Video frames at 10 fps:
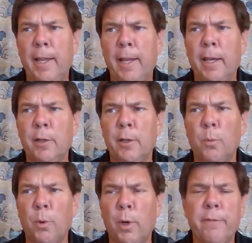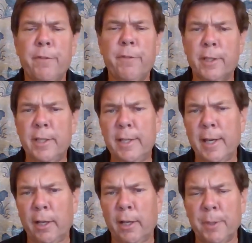And one of their key
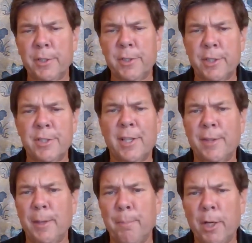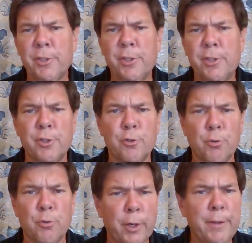elements is that they must
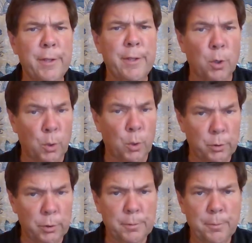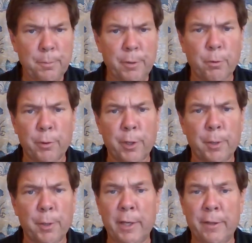destroy the old before they
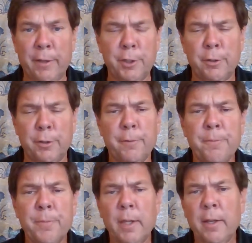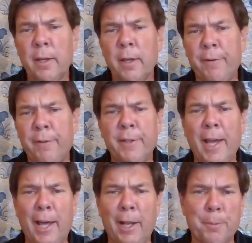bring in the new. I've even
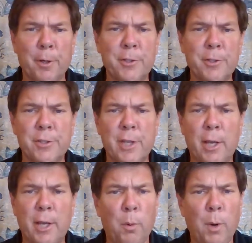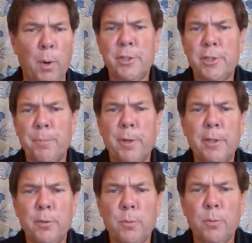had a person say, well, why should they
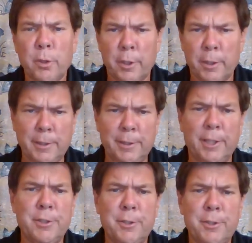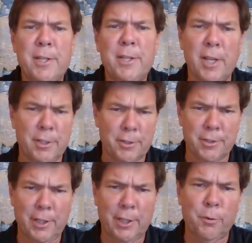bring the war? It doesn't make
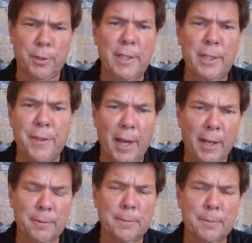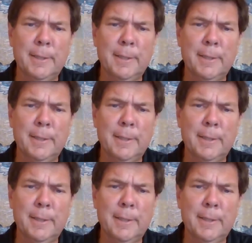sense. They don't need that.